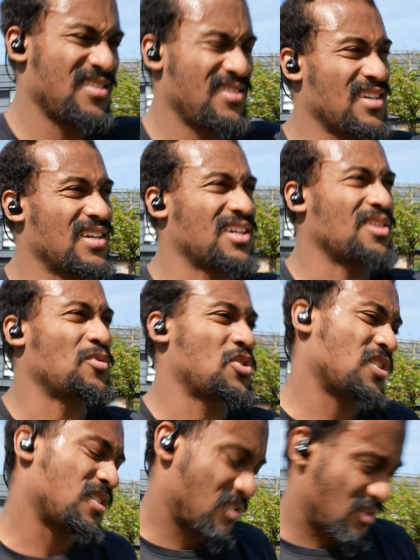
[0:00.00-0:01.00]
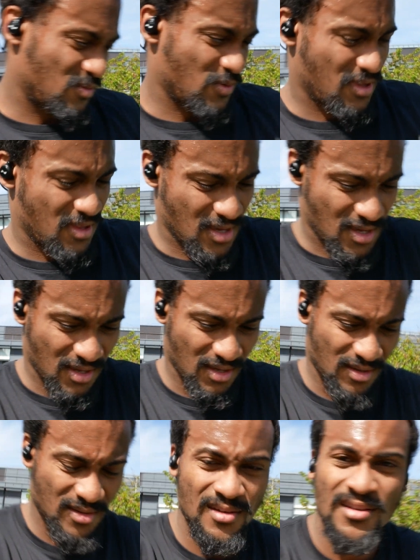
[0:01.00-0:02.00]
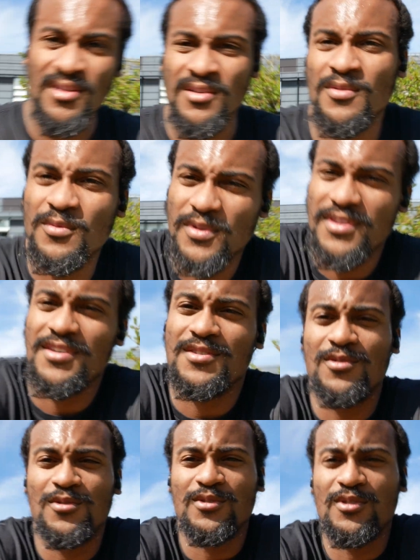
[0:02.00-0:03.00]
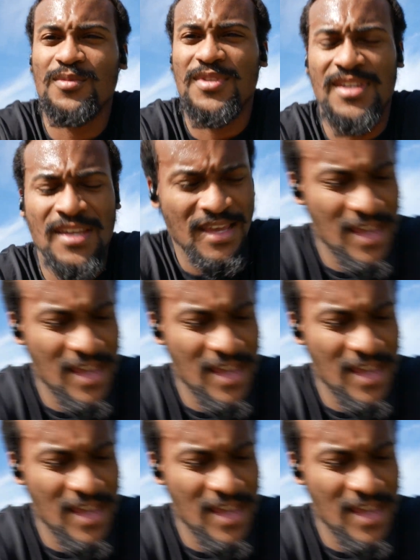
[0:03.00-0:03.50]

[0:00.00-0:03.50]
taking a couple shots with these Nuraloops,